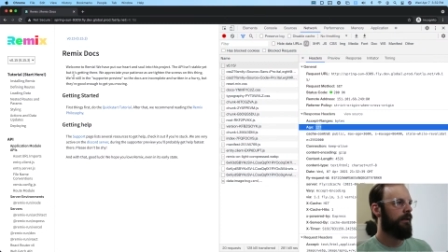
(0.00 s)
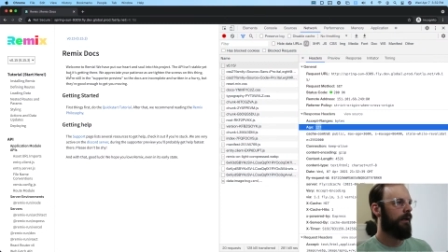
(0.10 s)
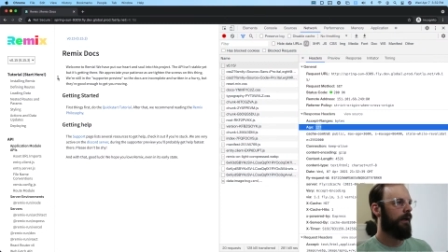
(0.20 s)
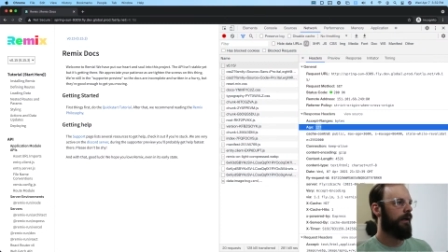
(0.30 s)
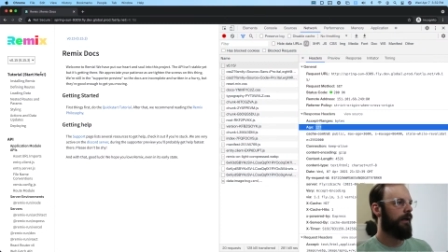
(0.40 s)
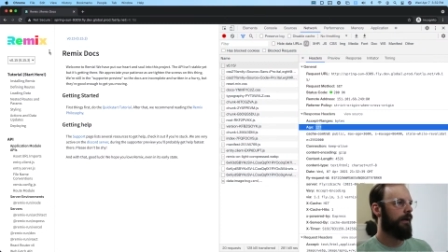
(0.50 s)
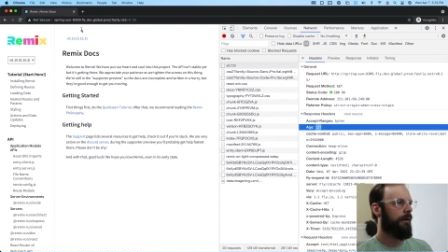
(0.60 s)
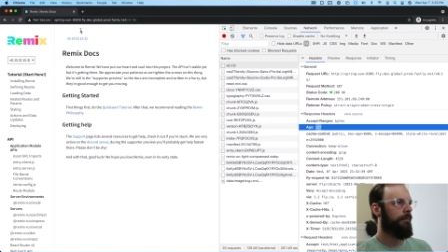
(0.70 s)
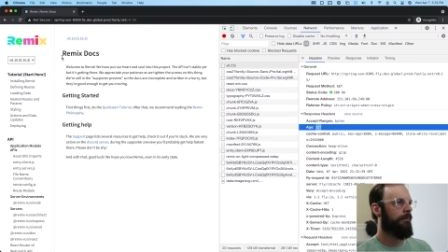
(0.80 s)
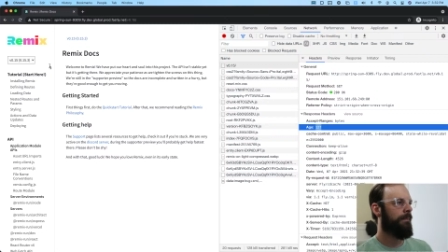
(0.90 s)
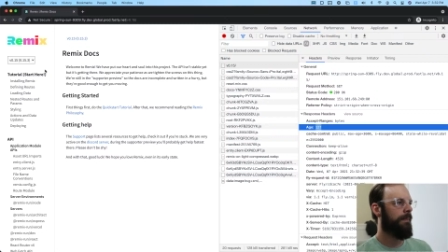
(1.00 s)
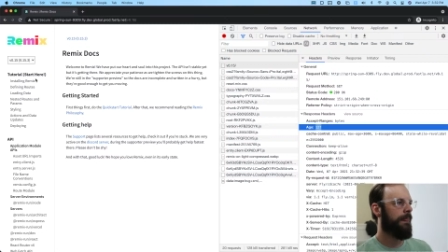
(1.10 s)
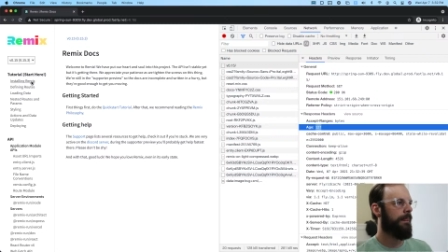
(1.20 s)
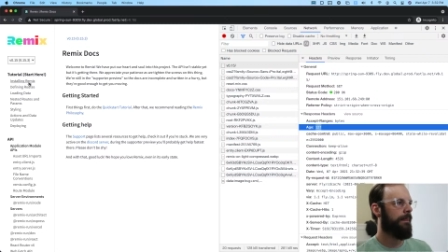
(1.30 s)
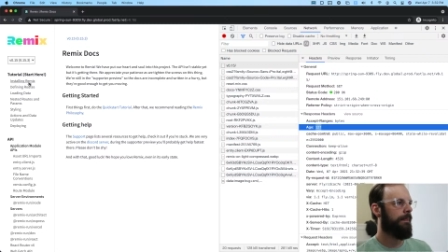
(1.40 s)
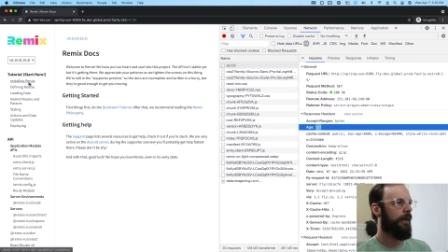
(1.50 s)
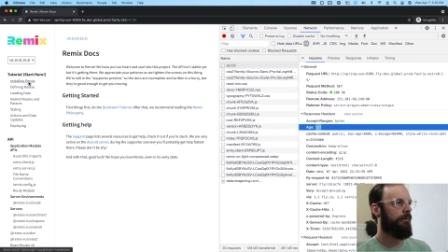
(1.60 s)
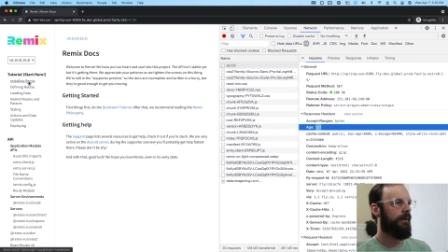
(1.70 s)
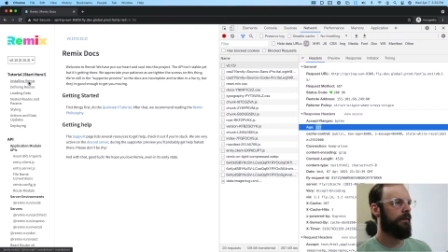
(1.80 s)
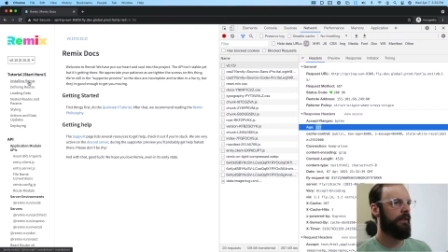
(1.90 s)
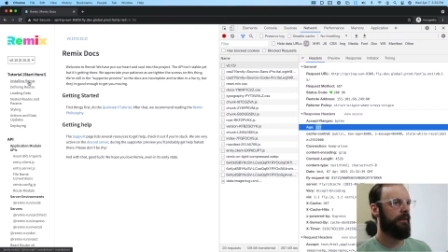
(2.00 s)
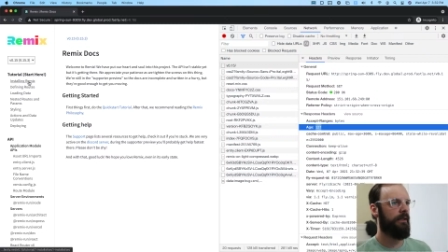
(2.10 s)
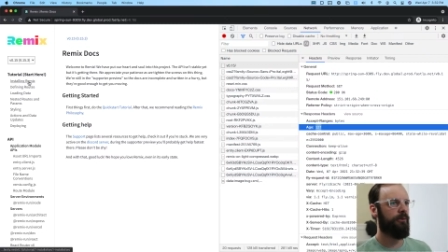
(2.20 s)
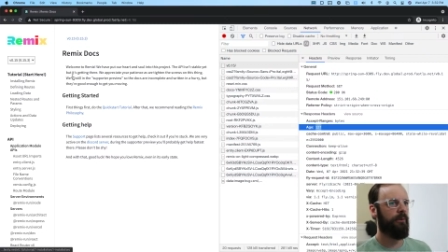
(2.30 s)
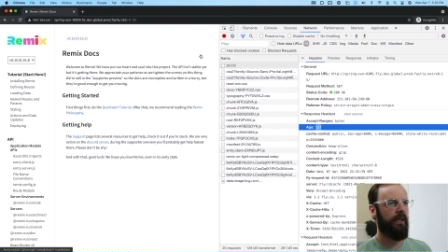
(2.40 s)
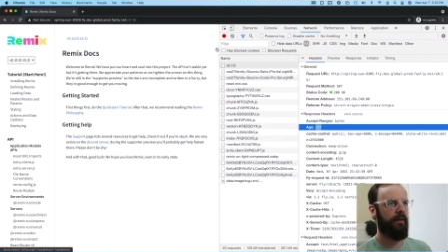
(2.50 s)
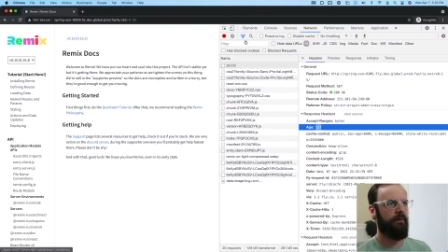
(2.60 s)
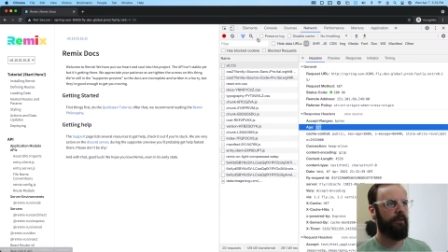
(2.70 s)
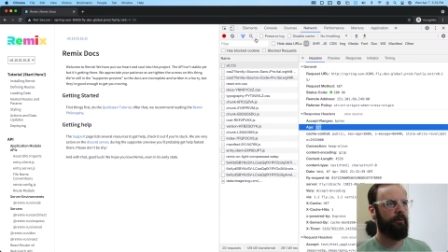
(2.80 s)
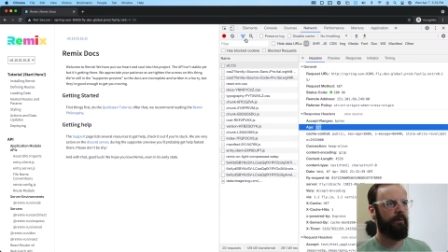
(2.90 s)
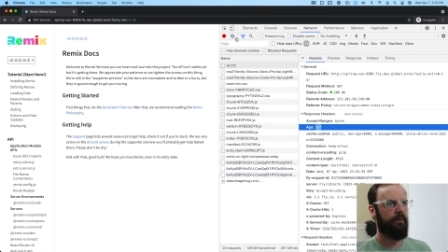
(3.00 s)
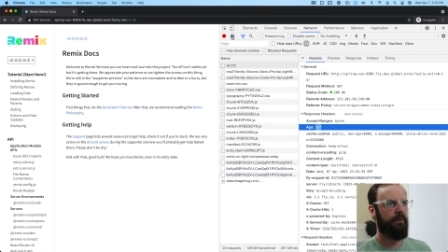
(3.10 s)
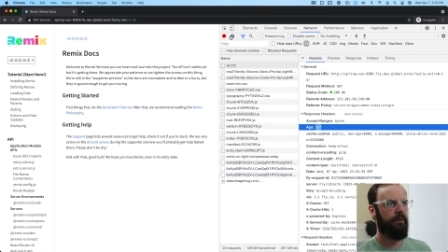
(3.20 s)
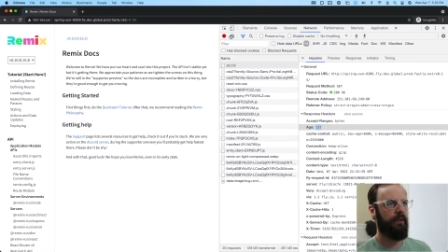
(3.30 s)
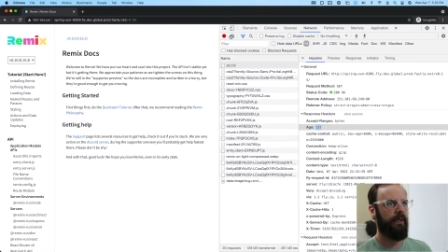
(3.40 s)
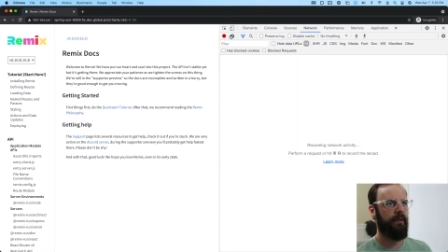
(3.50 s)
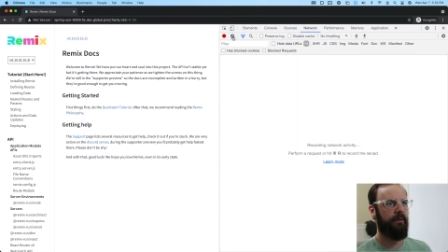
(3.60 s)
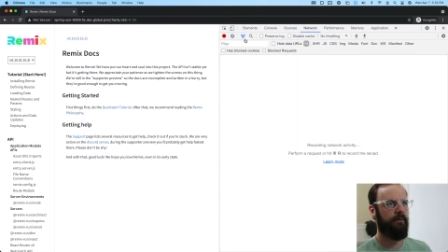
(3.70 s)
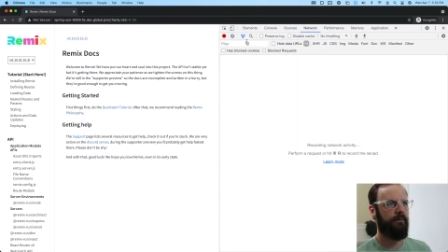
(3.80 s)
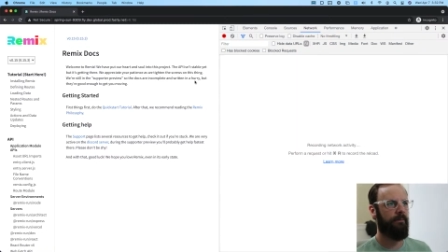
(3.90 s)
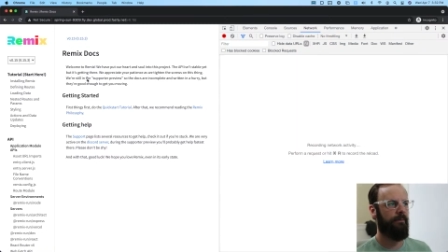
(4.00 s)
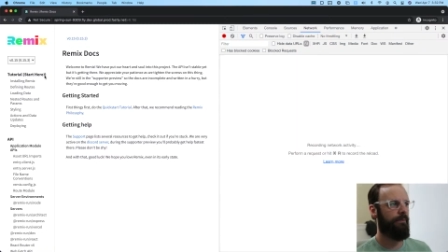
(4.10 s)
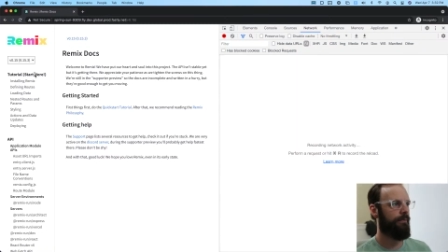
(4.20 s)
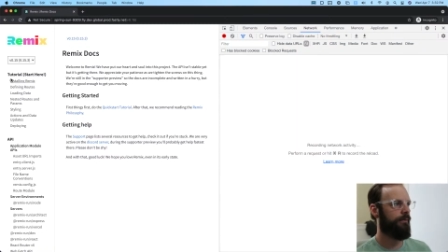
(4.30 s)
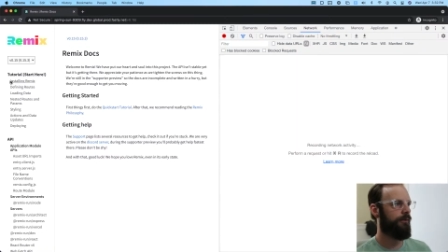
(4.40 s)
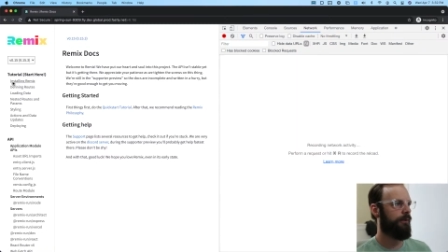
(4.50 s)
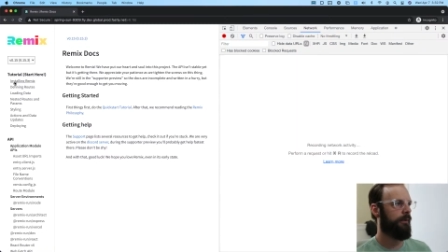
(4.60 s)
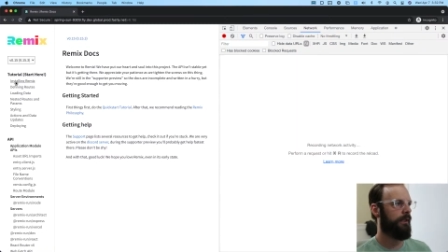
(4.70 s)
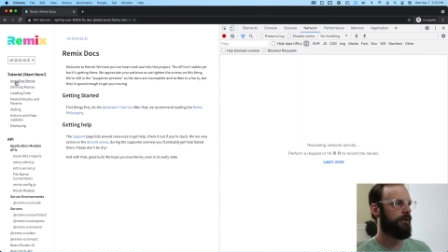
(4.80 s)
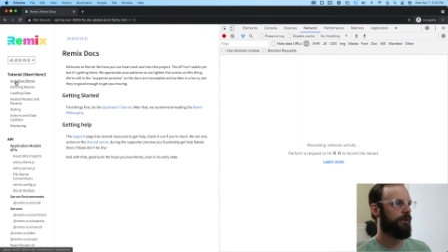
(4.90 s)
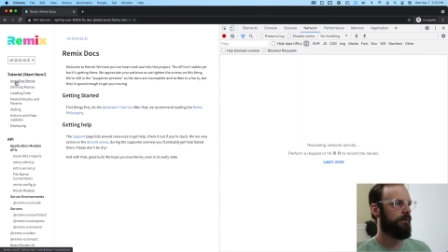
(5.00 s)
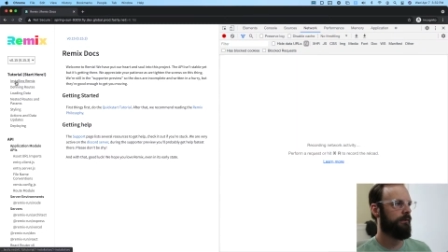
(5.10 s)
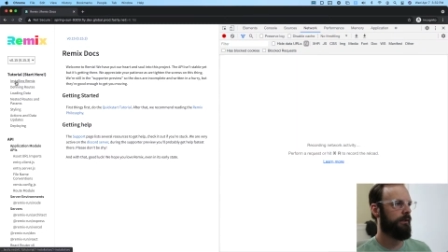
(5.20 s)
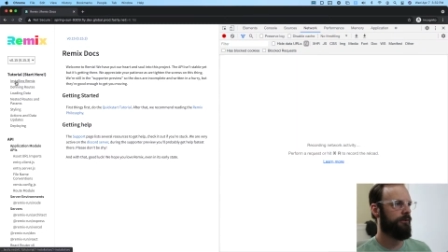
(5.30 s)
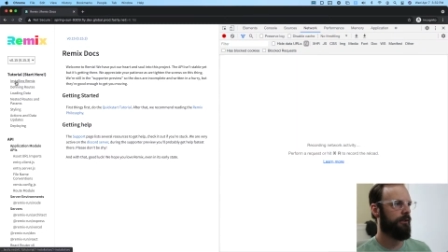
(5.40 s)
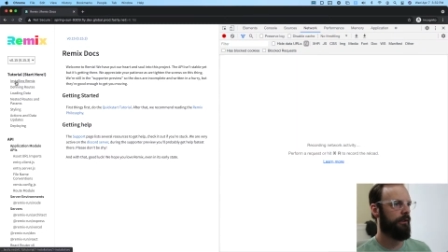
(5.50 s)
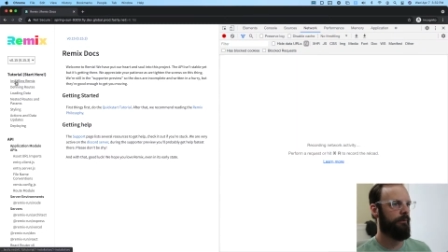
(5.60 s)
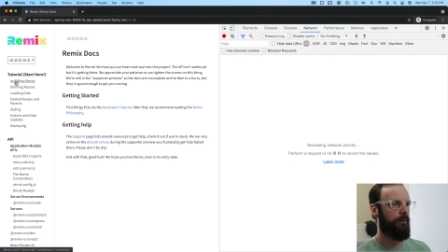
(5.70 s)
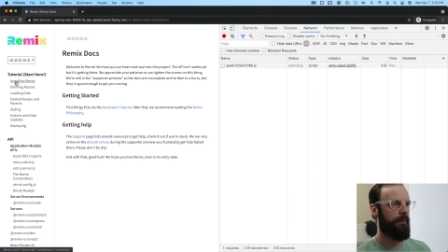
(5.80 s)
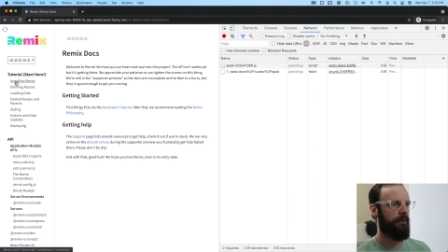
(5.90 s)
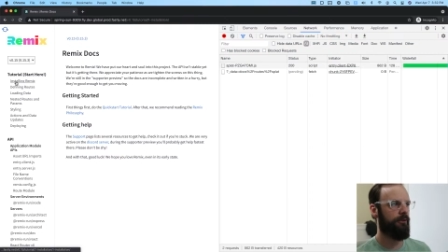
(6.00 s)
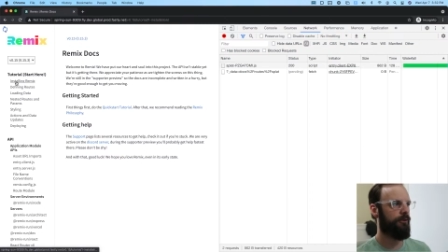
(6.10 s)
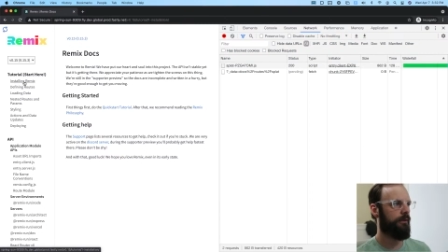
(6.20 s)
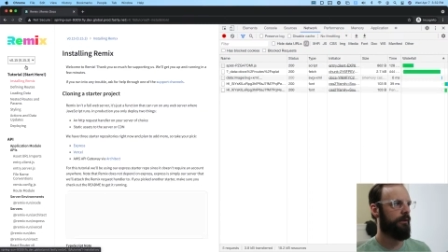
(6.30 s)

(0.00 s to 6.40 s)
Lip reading: Now if I click this, we're going to have a little bit of a delay. So you watch. Installing Remix.